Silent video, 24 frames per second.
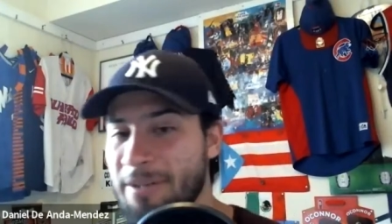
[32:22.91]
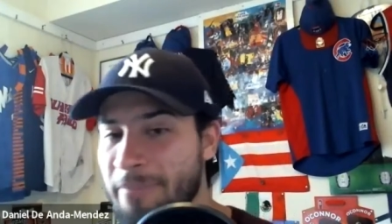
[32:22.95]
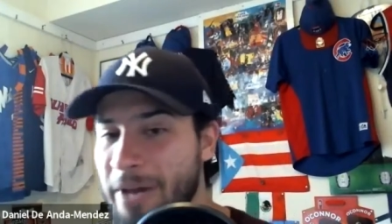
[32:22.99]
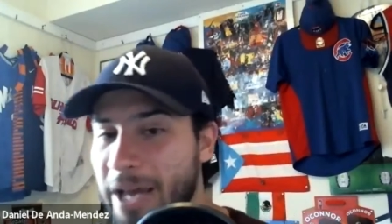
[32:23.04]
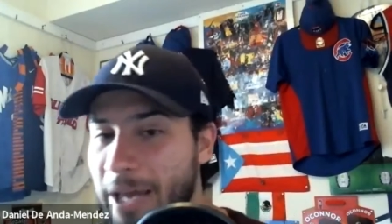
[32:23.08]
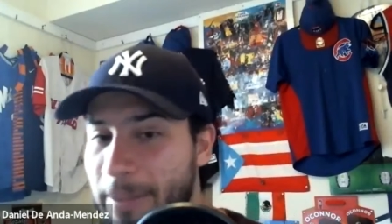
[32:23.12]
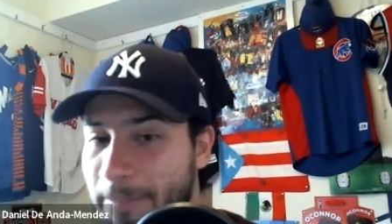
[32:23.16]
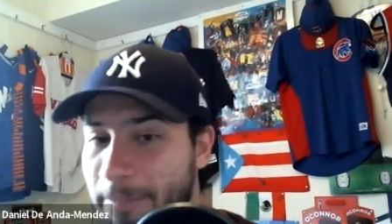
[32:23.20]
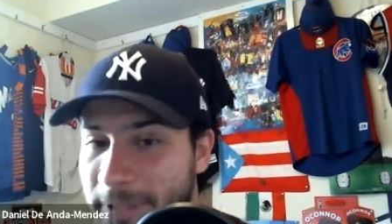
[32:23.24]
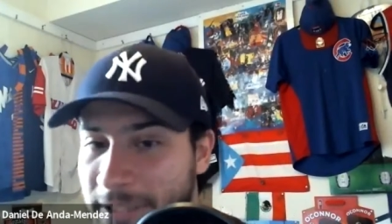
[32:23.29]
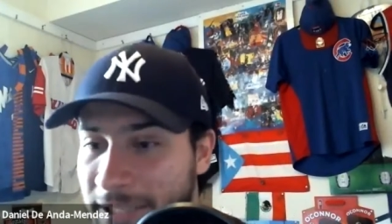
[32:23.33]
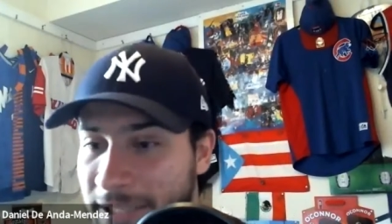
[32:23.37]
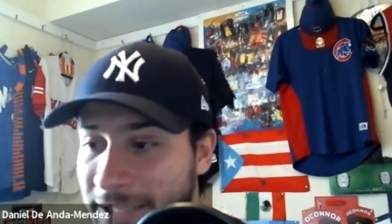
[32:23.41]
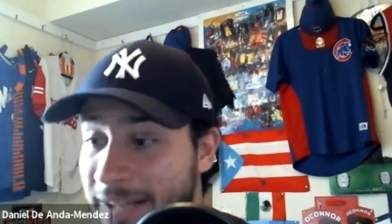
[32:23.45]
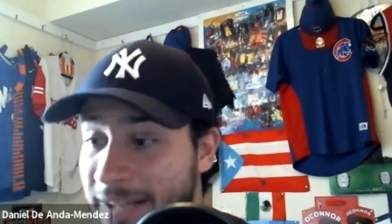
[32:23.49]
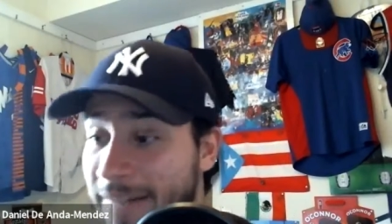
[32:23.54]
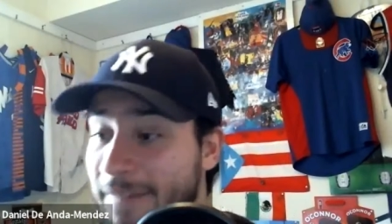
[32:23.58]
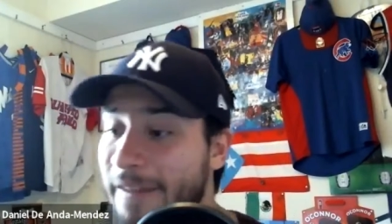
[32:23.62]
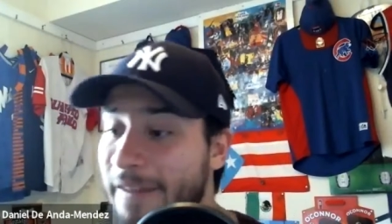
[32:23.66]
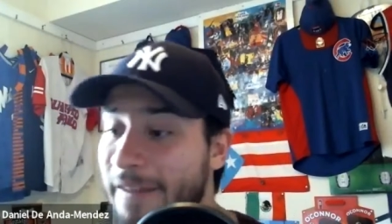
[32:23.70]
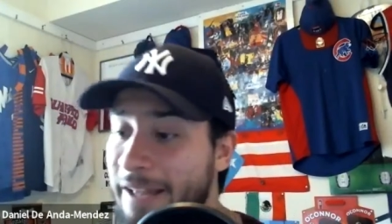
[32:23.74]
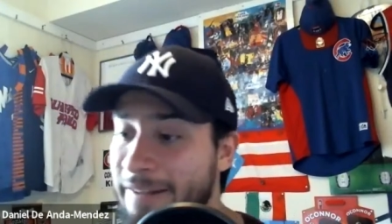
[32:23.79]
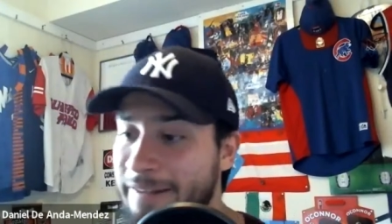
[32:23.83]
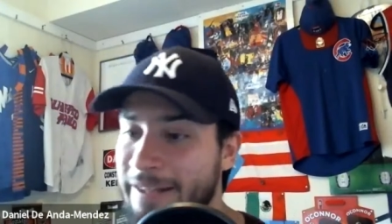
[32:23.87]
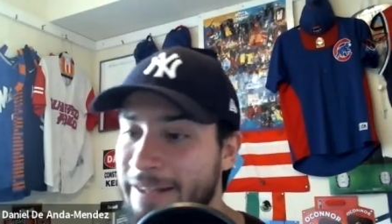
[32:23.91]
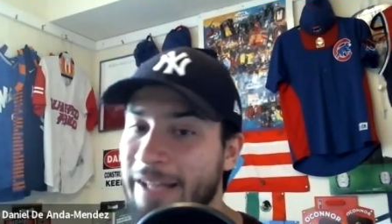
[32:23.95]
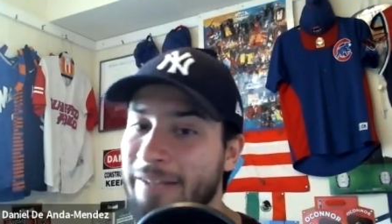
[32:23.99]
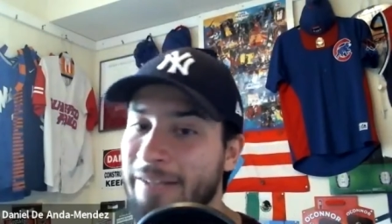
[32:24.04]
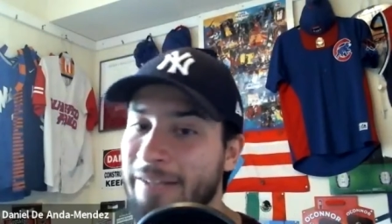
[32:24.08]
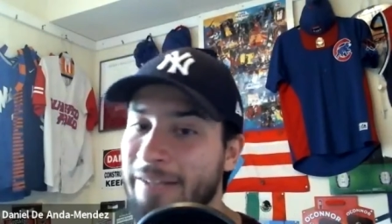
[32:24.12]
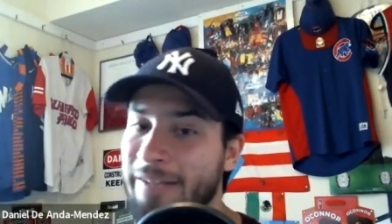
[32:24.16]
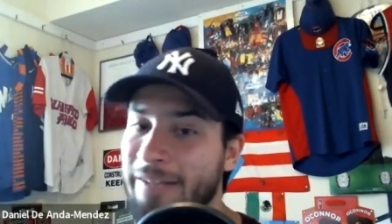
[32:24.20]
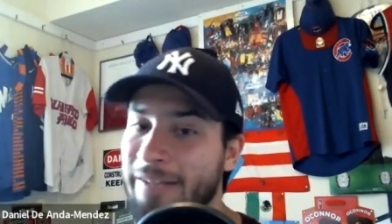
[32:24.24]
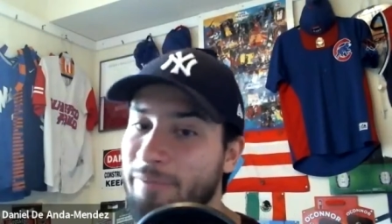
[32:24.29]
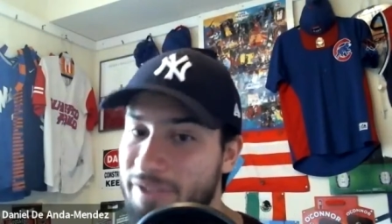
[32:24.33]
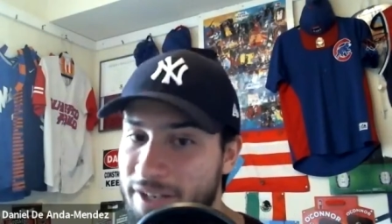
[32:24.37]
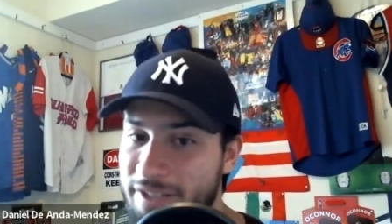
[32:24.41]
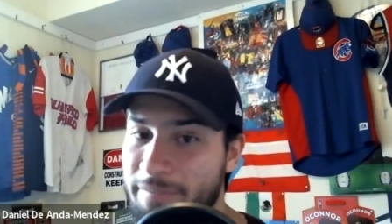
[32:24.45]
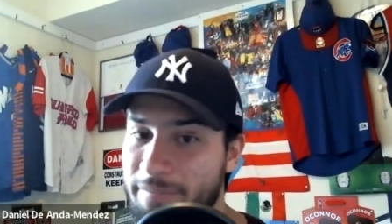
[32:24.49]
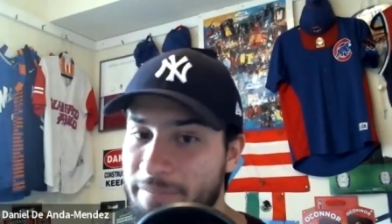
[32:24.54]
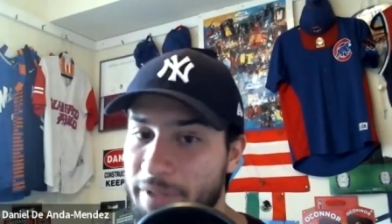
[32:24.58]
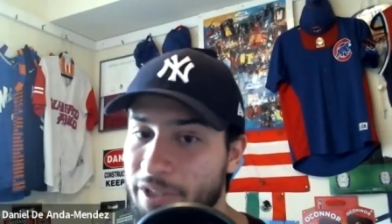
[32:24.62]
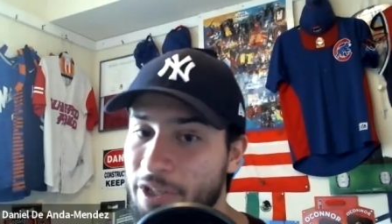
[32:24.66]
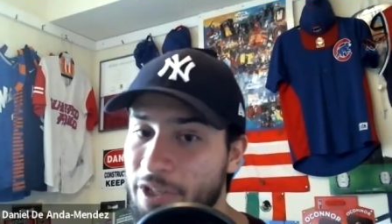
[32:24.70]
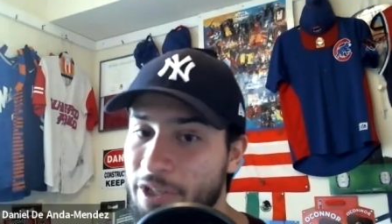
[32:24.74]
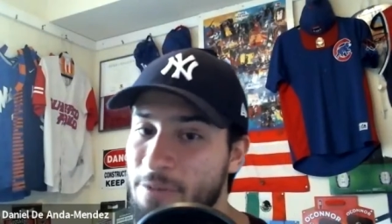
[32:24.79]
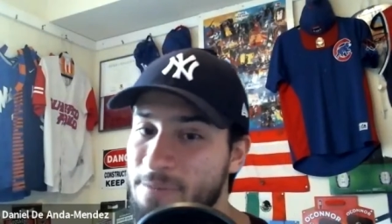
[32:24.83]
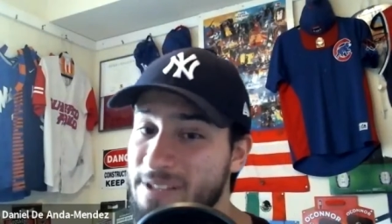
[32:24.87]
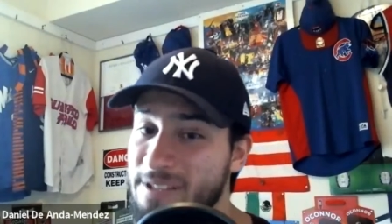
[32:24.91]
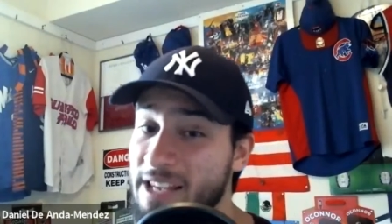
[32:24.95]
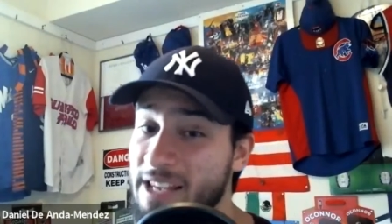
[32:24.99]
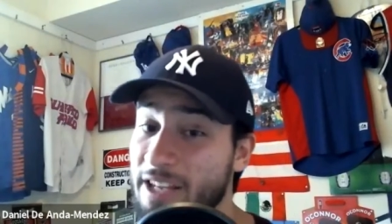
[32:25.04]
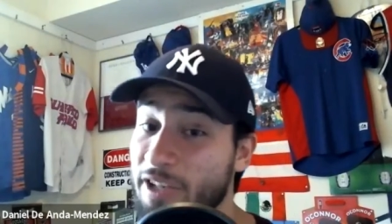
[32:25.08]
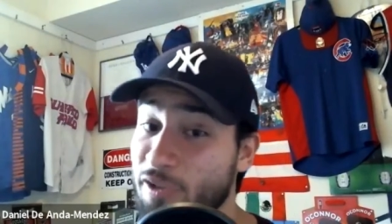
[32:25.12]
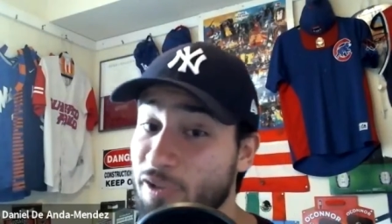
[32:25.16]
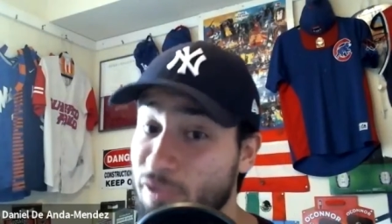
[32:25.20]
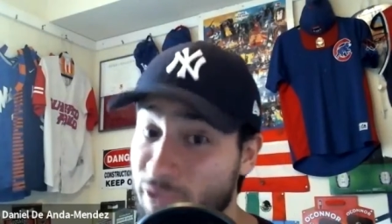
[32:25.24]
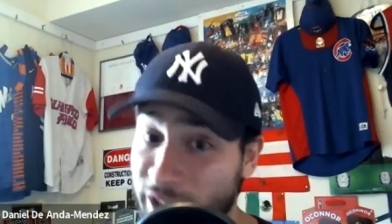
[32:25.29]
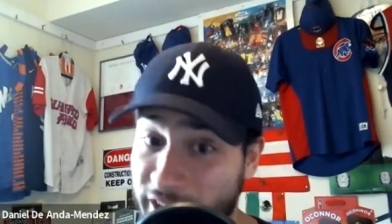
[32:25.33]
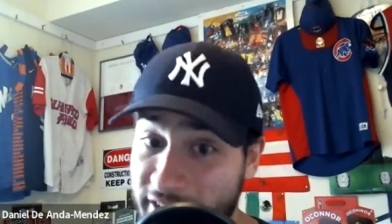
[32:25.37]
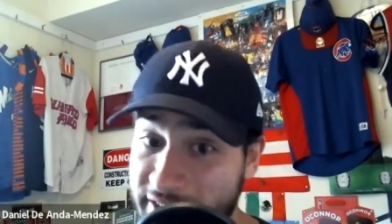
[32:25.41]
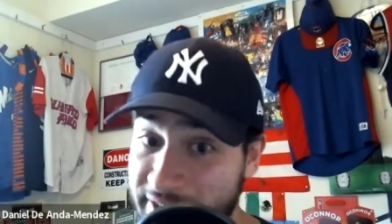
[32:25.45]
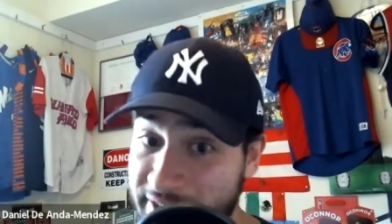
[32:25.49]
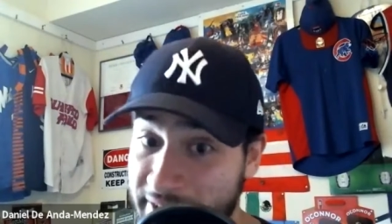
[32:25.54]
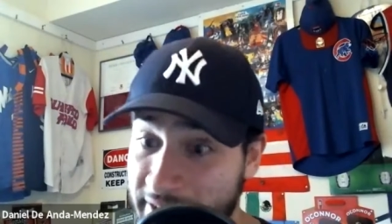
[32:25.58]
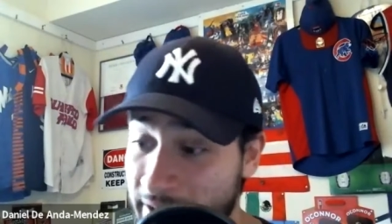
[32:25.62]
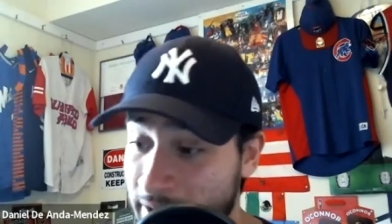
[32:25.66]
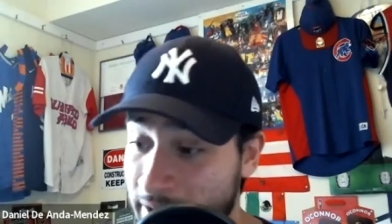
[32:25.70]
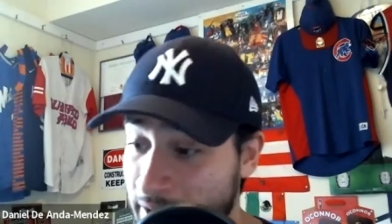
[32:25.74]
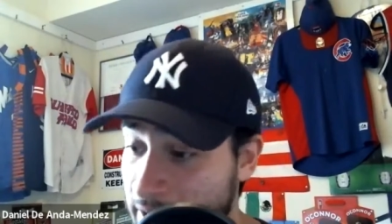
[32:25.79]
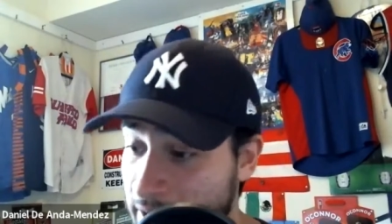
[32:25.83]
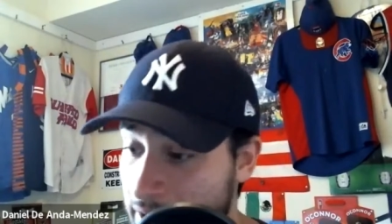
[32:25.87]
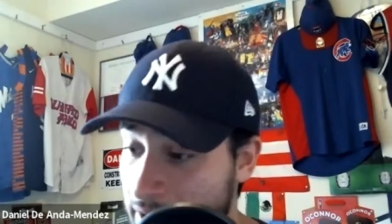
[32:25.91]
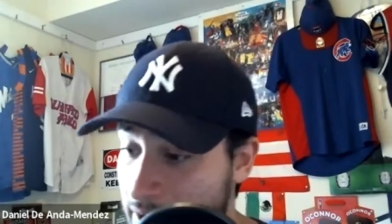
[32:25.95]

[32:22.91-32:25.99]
in my opinion, and then that rotation becomes like crazy.